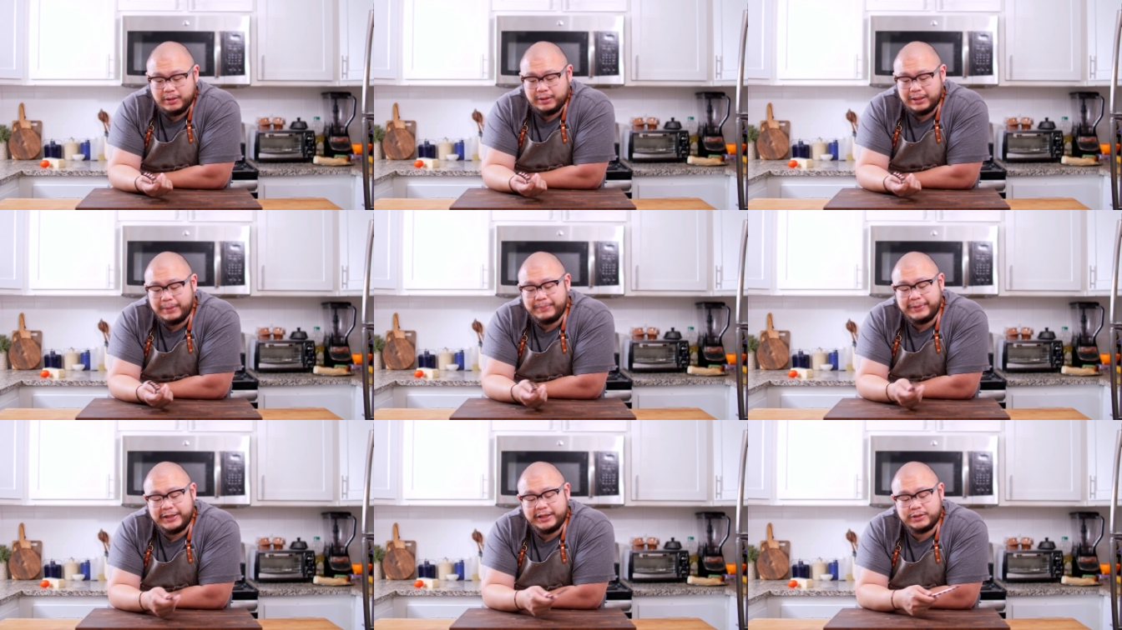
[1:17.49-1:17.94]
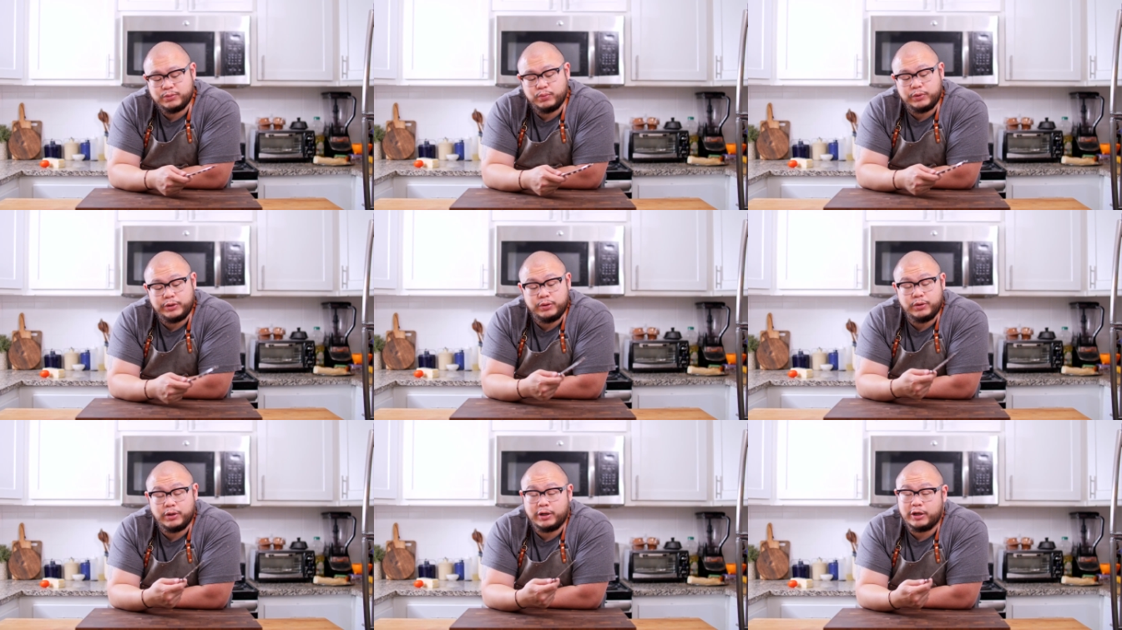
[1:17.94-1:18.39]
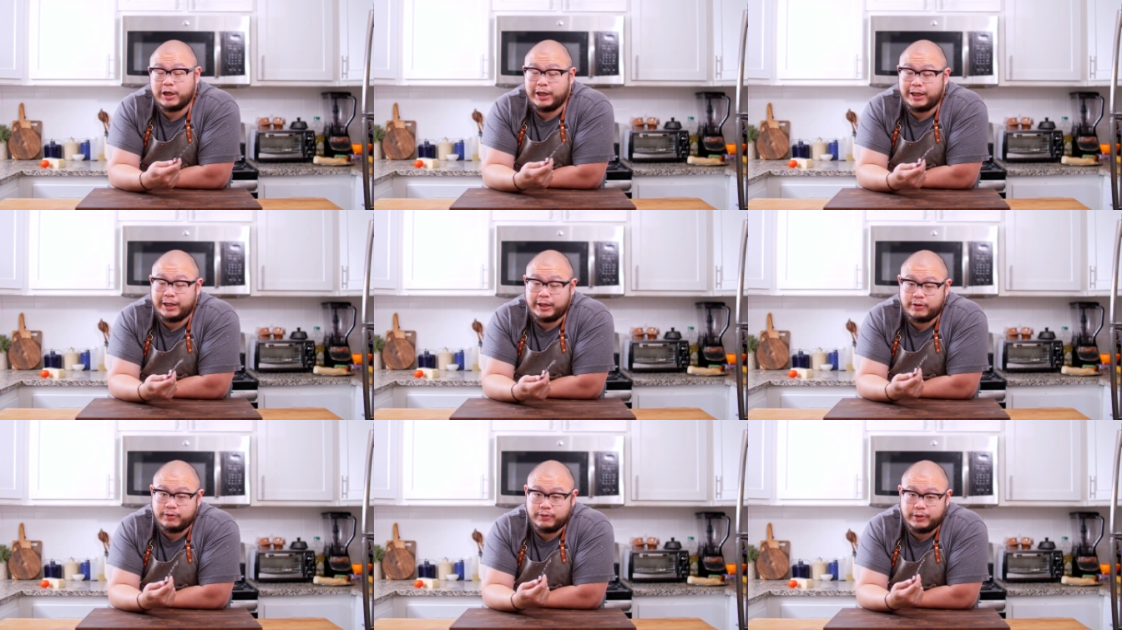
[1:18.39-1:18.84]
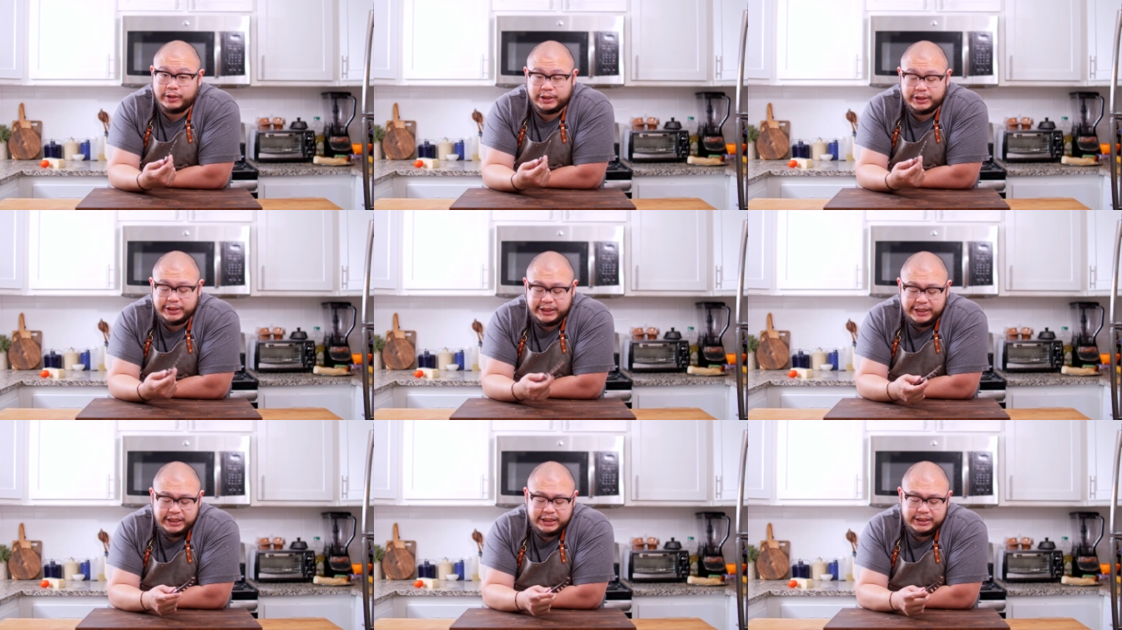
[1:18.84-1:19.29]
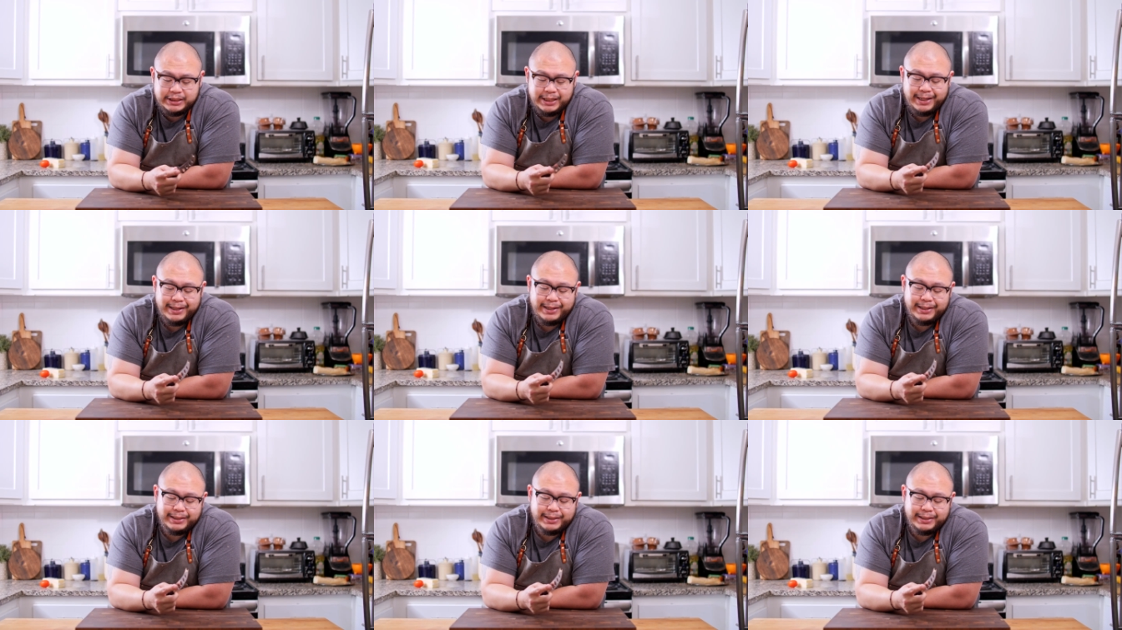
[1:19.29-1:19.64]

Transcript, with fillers: That means when you're cutting through the cheese,